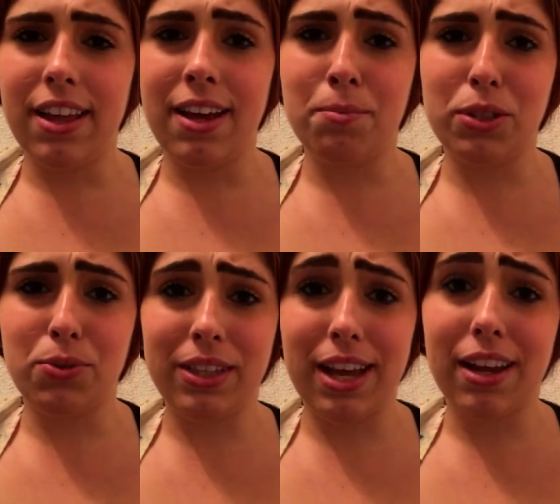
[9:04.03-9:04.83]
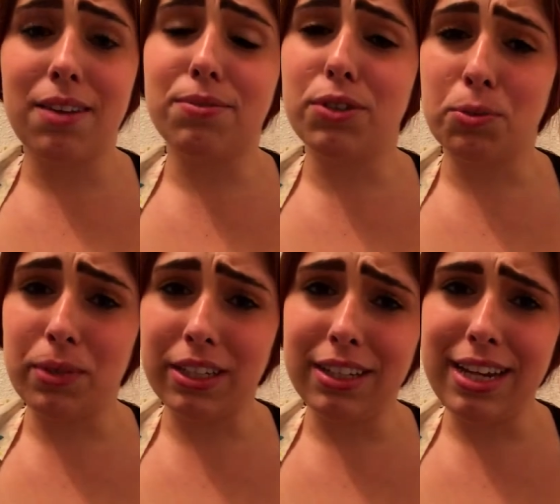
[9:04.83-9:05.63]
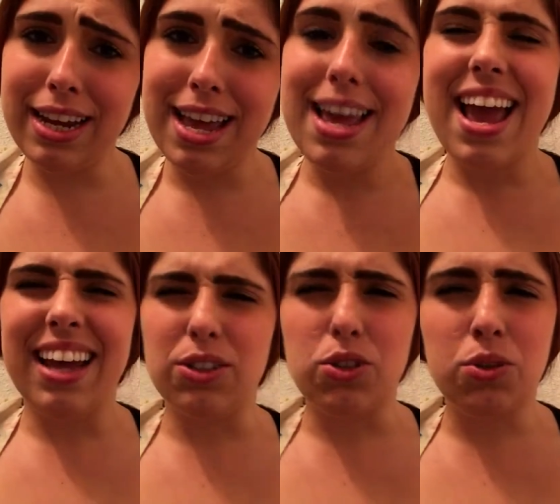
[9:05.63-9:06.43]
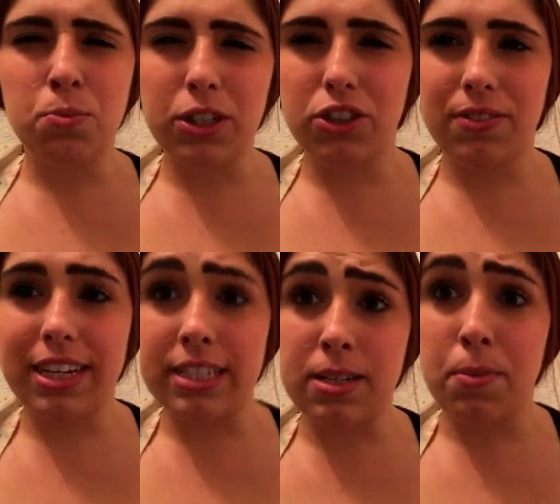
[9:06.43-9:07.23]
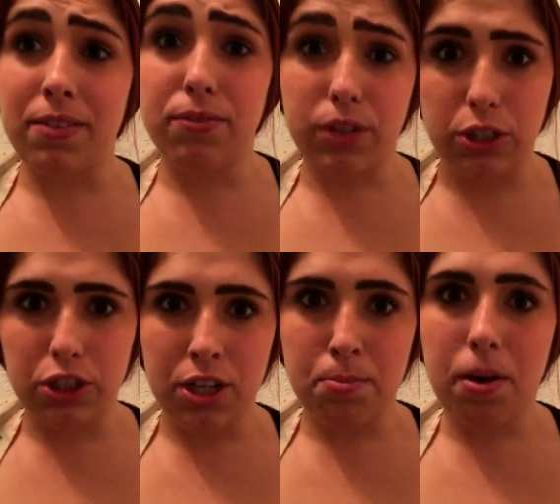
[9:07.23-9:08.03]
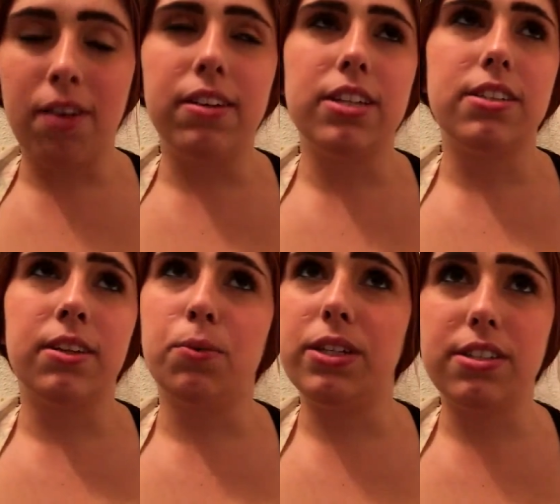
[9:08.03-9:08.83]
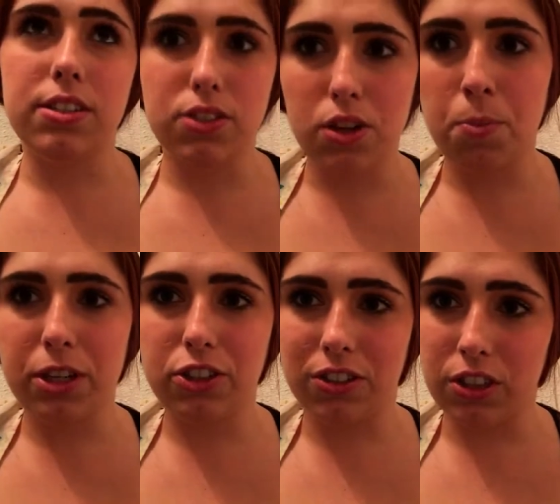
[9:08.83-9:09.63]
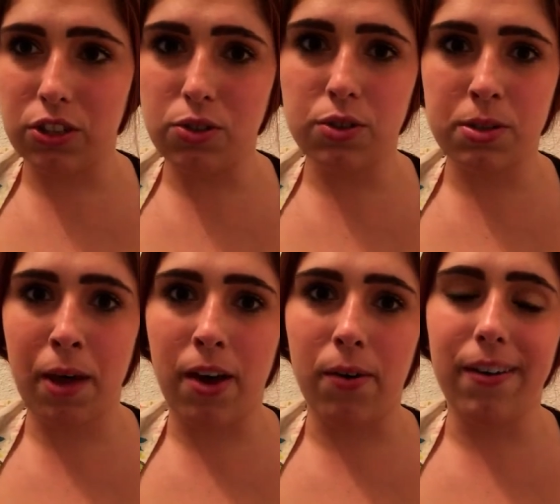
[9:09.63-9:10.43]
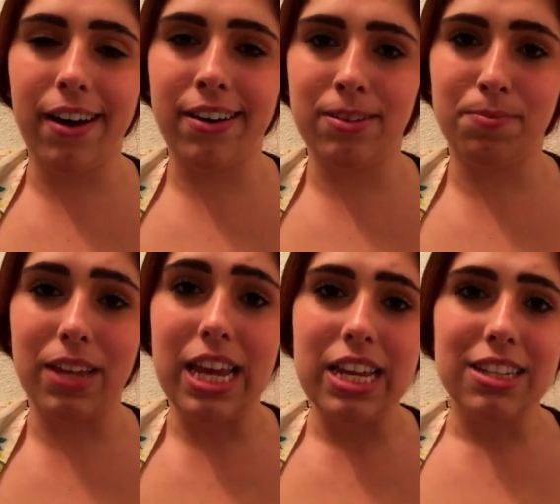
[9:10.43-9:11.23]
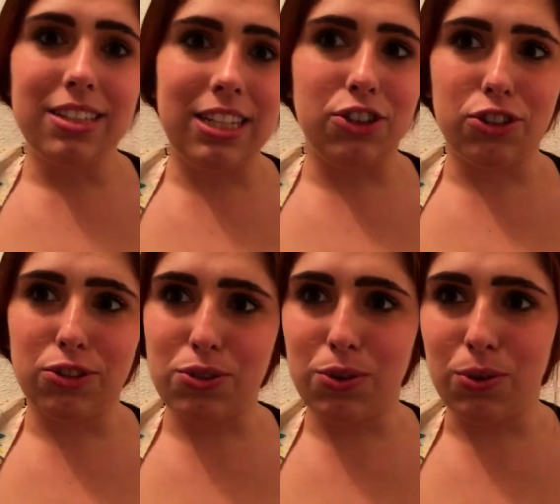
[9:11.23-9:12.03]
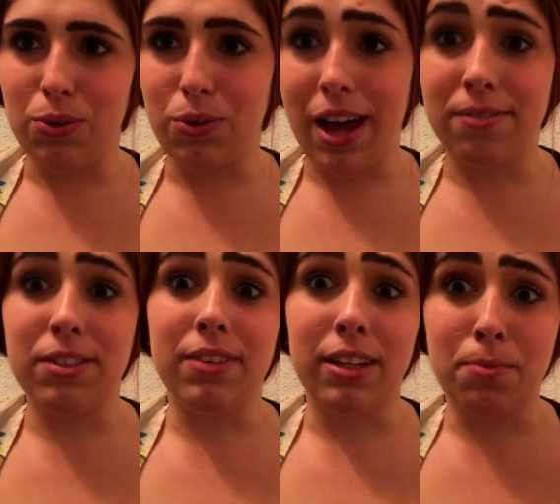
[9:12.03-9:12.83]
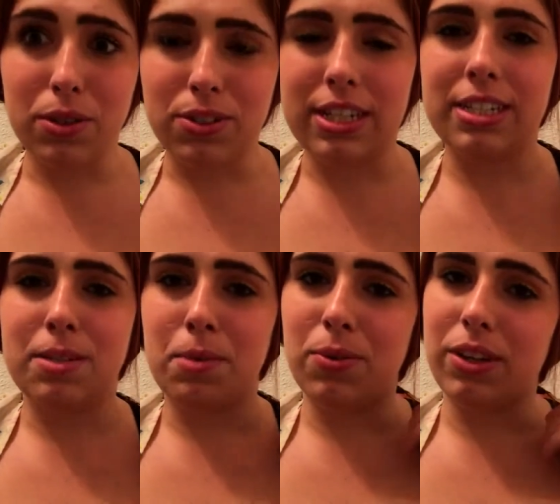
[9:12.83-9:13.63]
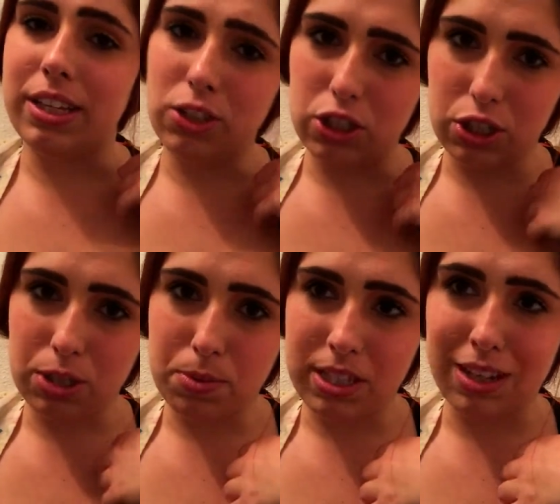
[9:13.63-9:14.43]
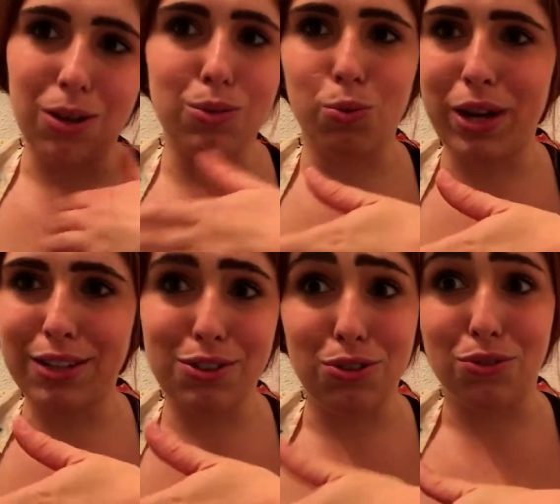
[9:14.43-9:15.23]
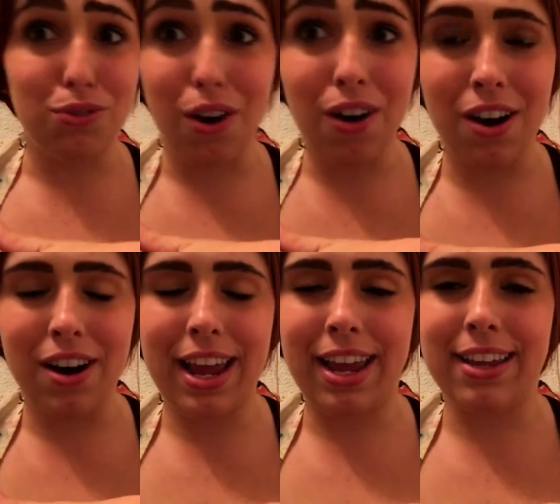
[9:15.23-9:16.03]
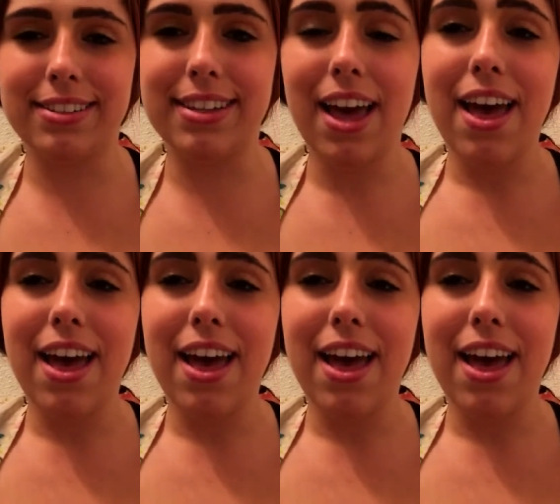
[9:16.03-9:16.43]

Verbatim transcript: line between that comfortability and too much of an intimate friendship. Obviously, we see so much on the news about um, teachers who have developed those intimate relationships that go way too far. And